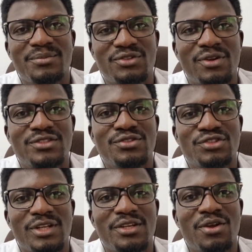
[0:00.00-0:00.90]
Drugs
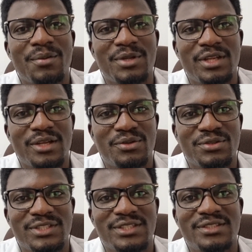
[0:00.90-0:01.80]
usually come in their
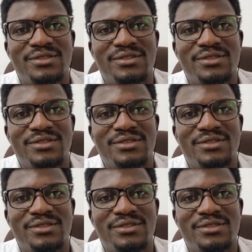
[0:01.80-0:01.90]
dosages.